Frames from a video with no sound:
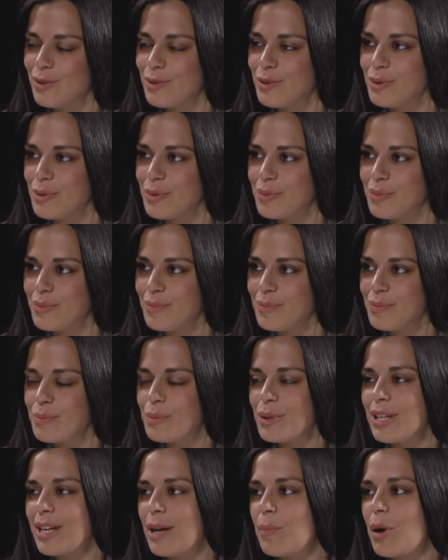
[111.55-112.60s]
to
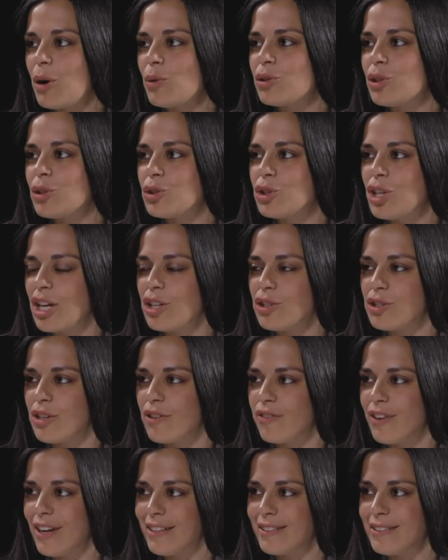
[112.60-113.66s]
bring about change
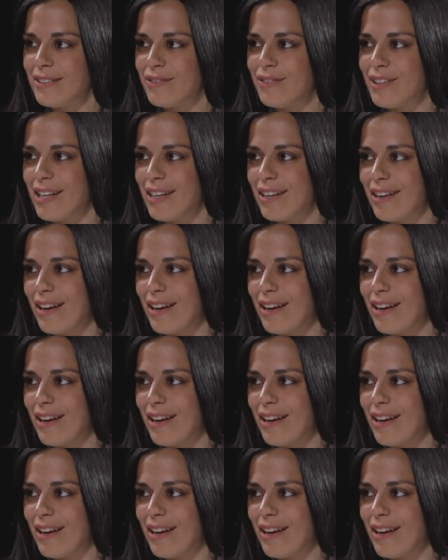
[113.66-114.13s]
effectively.